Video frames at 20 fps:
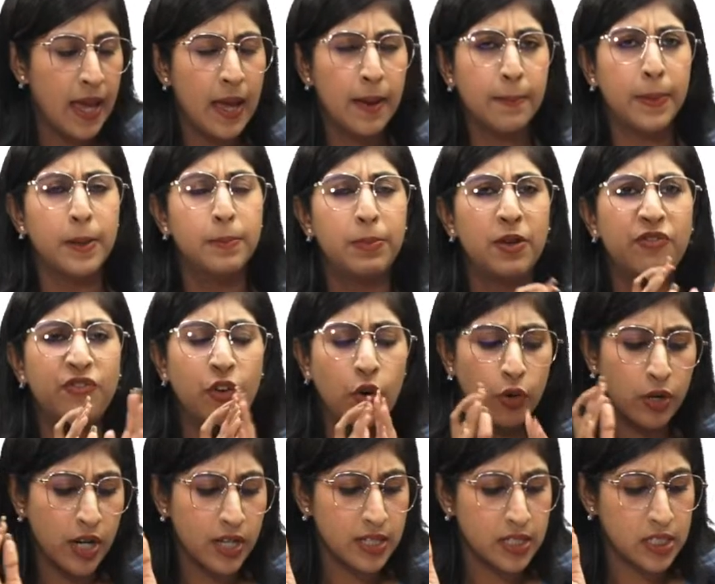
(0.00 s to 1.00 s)
But
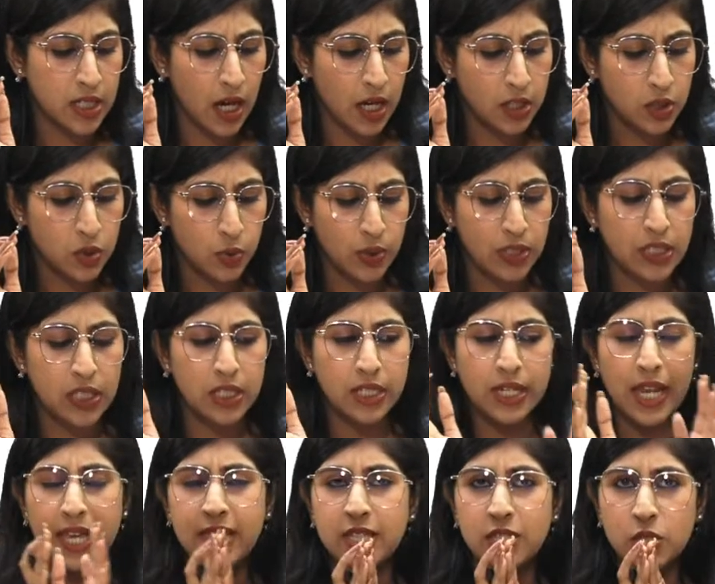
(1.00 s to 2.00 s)
before I start doing the
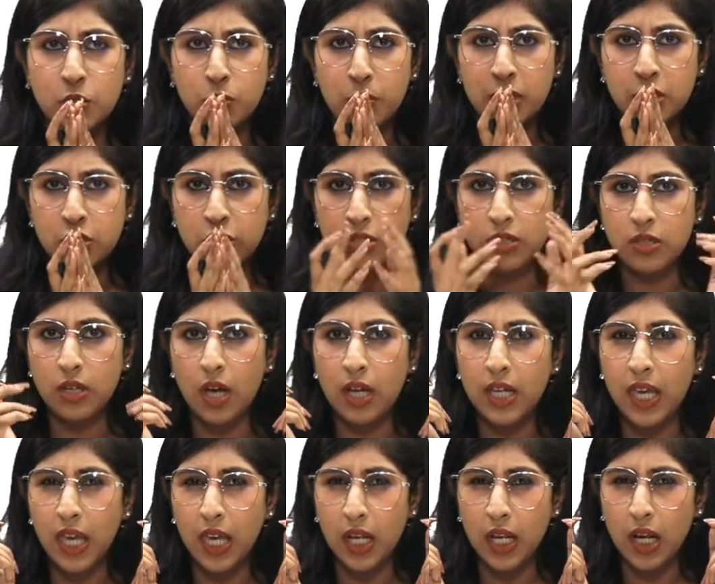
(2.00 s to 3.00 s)
next question,
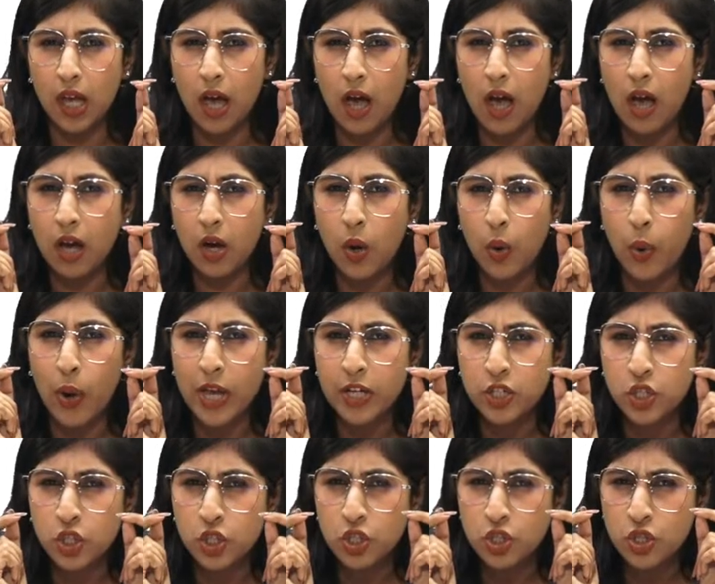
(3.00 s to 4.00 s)
again, a
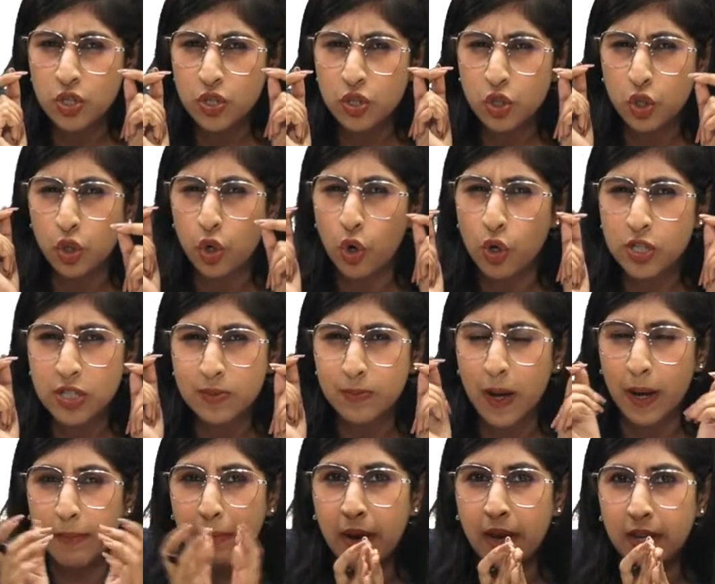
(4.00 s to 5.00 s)
question just crossed
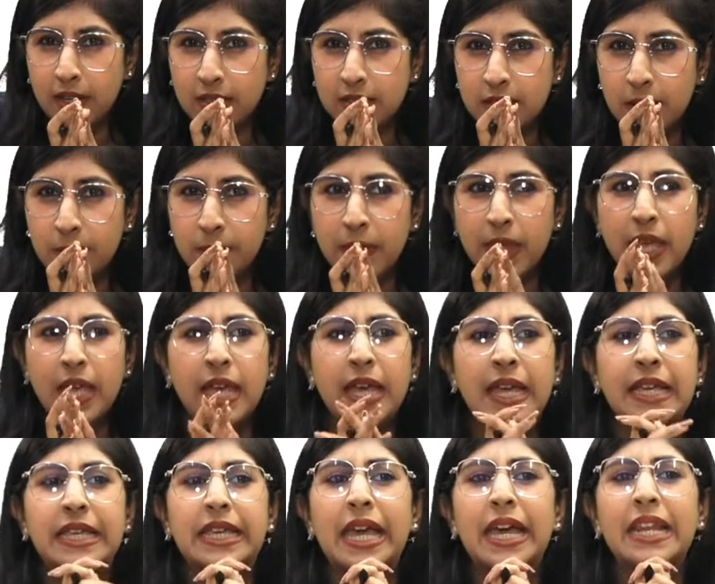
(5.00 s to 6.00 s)
my mind.
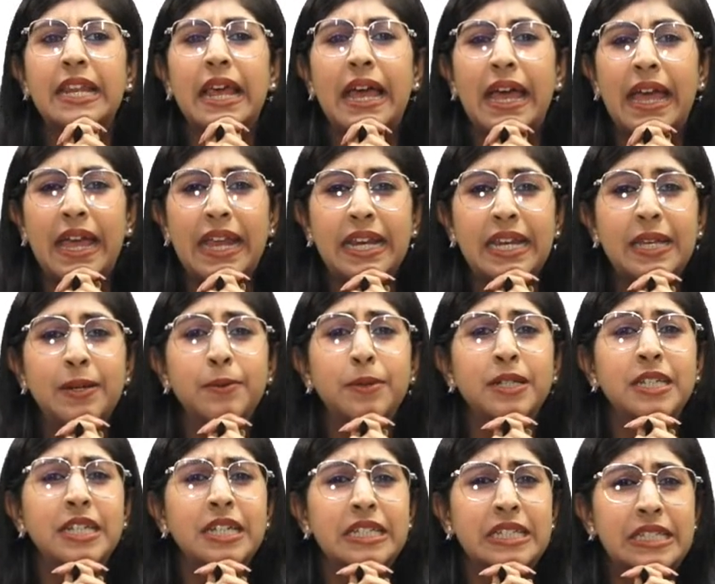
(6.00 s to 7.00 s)
Can
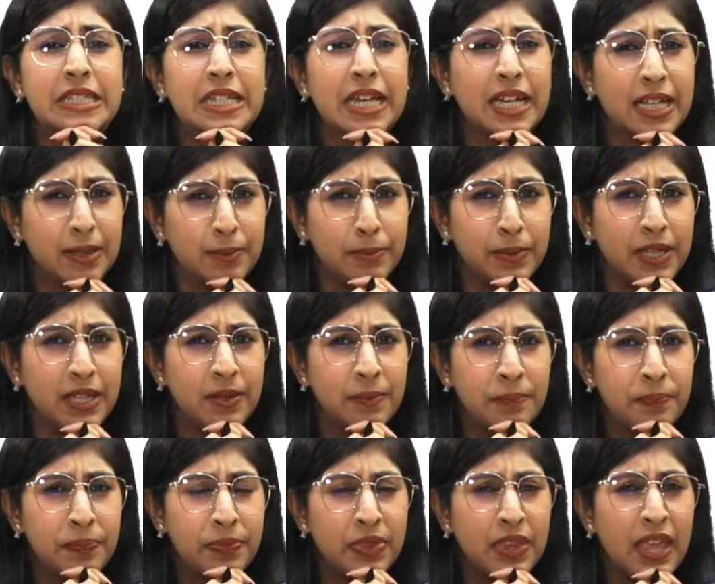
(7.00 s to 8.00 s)
anybody tell me,
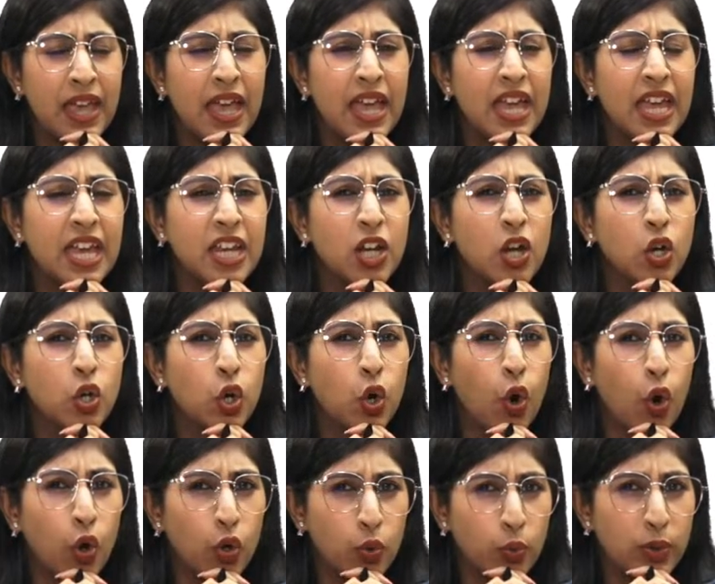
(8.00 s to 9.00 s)
in a
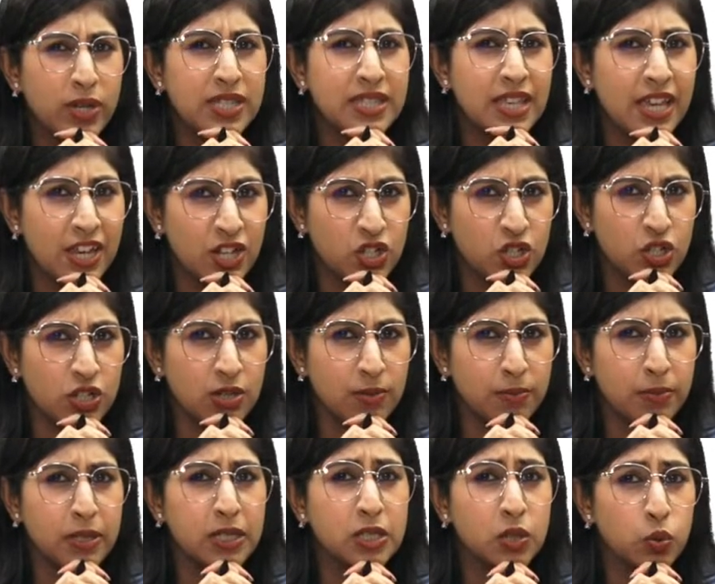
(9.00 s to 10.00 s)
conversation
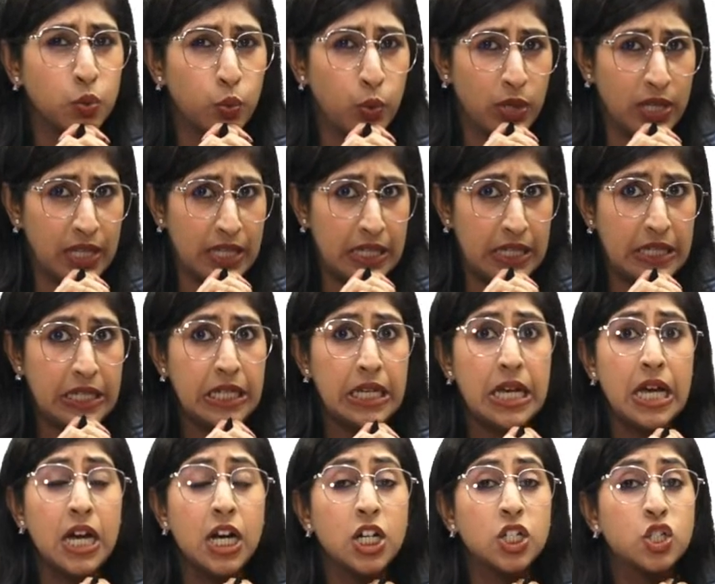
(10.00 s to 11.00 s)
between
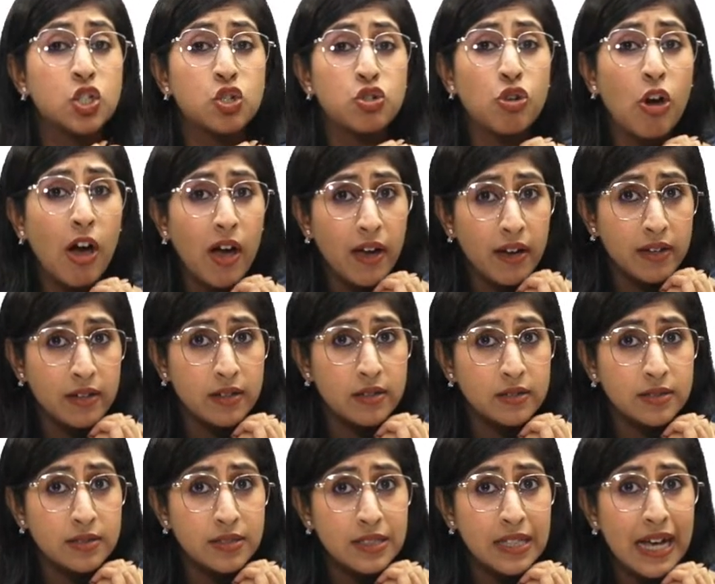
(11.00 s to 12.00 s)
a
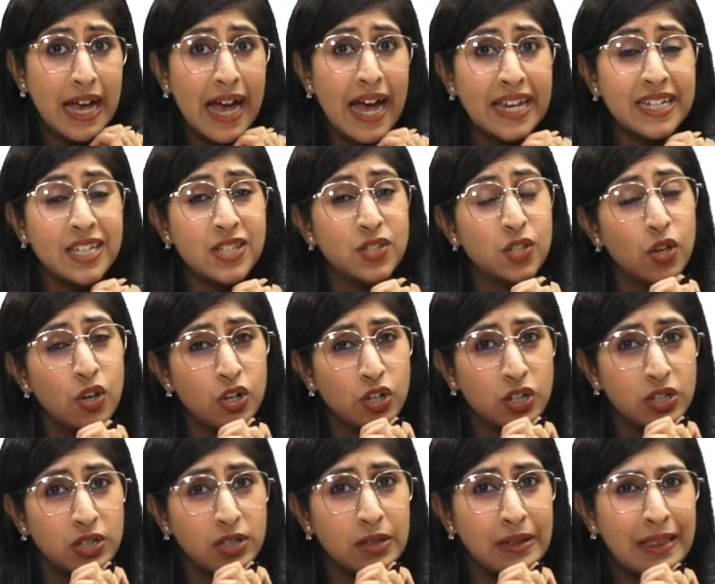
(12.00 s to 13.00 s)
triangle and a
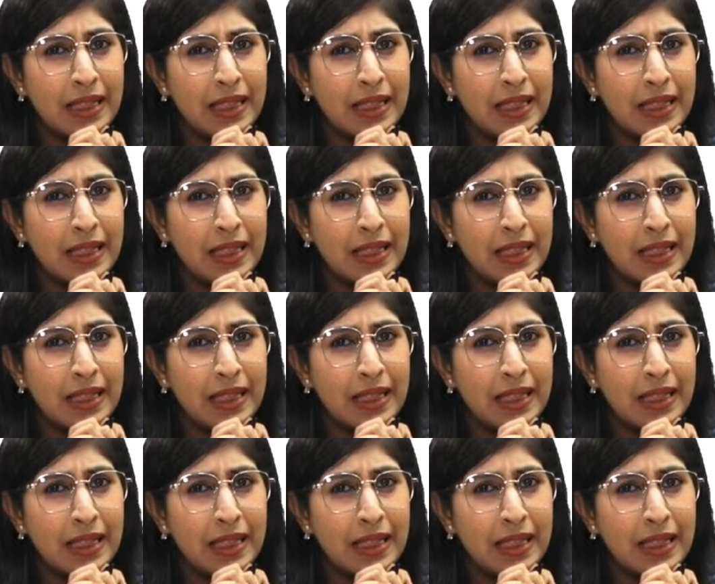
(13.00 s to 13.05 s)
circle,